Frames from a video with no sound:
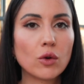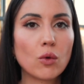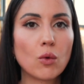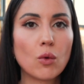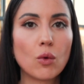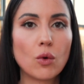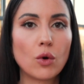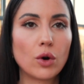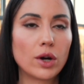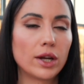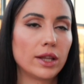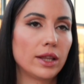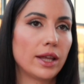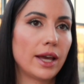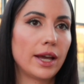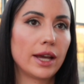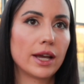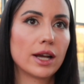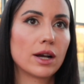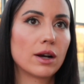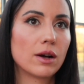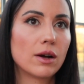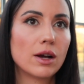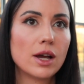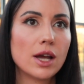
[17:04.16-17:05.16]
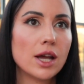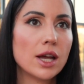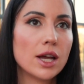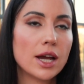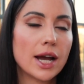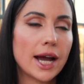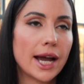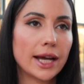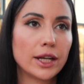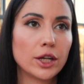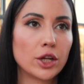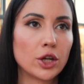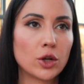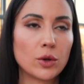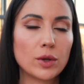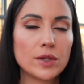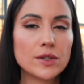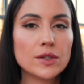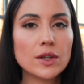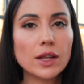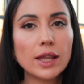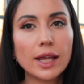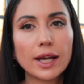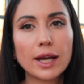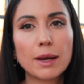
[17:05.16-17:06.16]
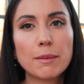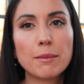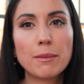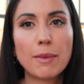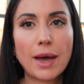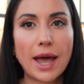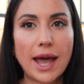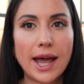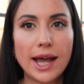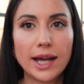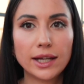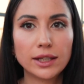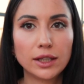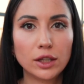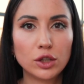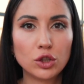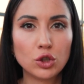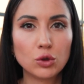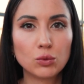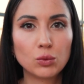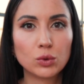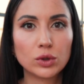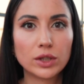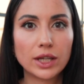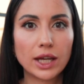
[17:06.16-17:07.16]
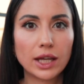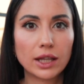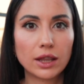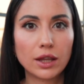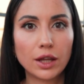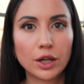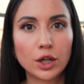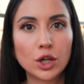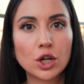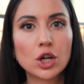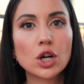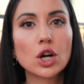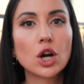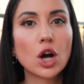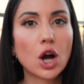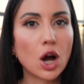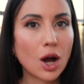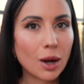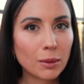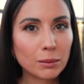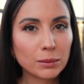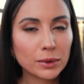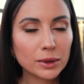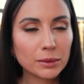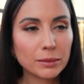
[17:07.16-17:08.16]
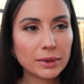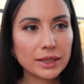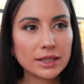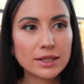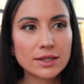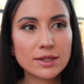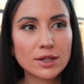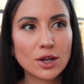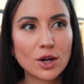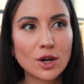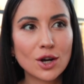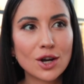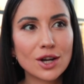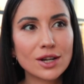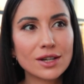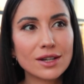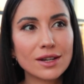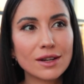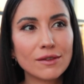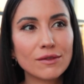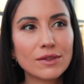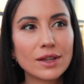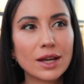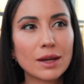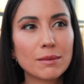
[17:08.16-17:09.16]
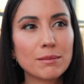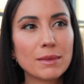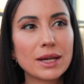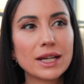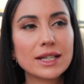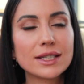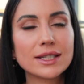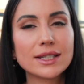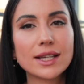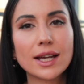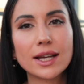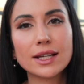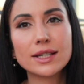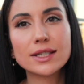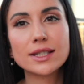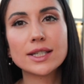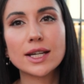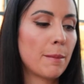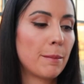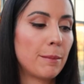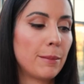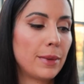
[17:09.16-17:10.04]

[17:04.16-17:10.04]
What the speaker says: or like, I don't know, it's not like a bag that you would get like compliments on, if that makes sense.